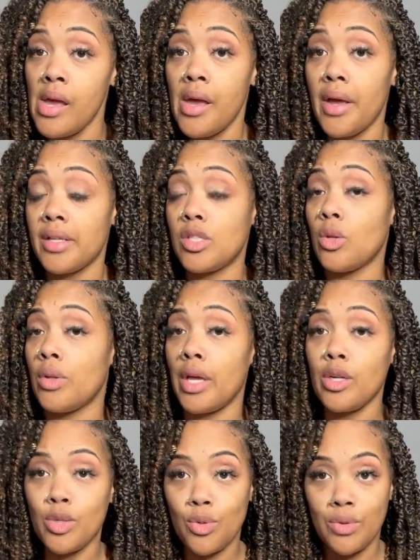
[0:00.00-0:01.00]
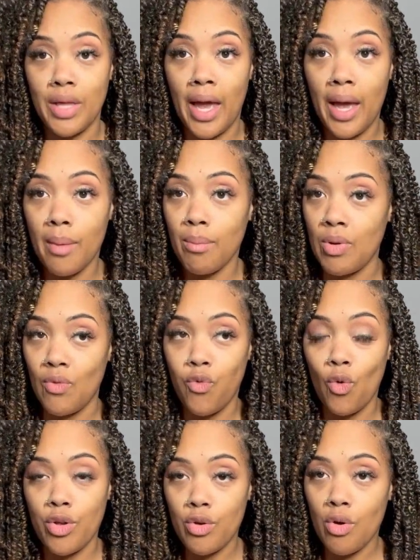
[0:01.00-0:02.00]
and so they do that
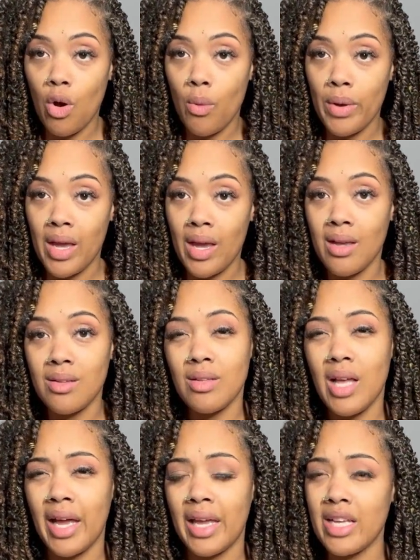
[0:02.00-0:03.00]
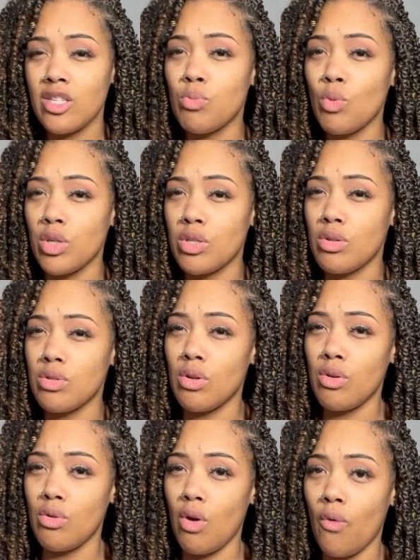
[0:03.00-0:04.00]
before you go in. I guess more so so
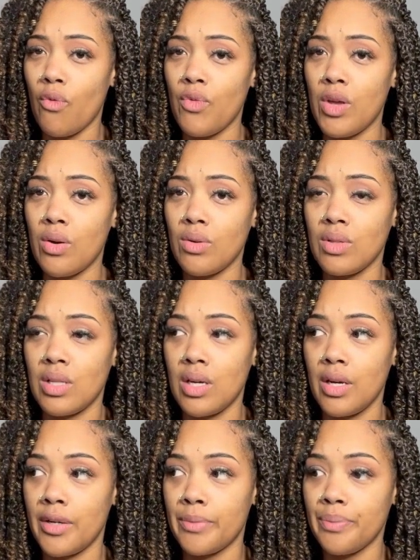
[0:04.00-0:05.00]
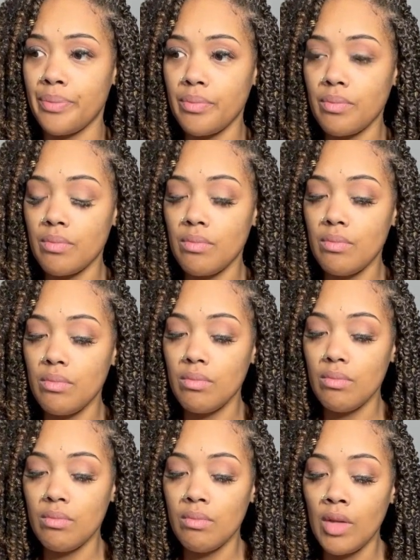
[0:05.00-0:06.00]
you don't feel the
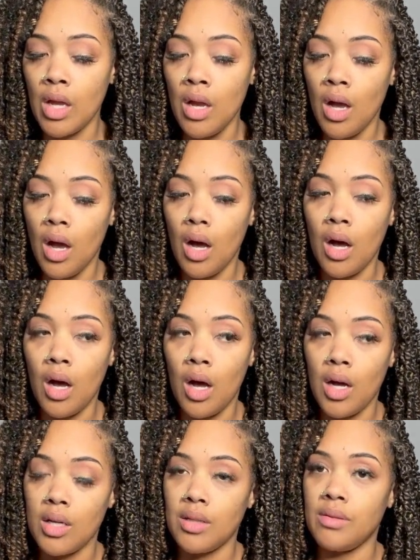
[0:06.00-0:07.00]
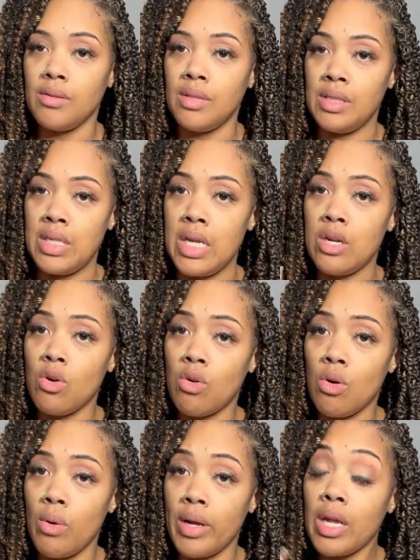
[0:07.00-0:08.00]
uh, needle
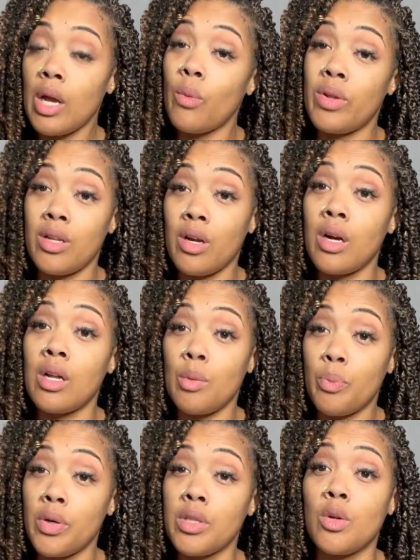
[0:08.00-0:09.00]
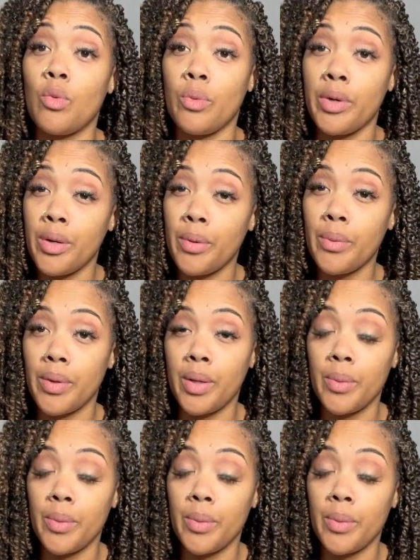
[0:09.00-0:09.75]
going in when they're going to put the real, real,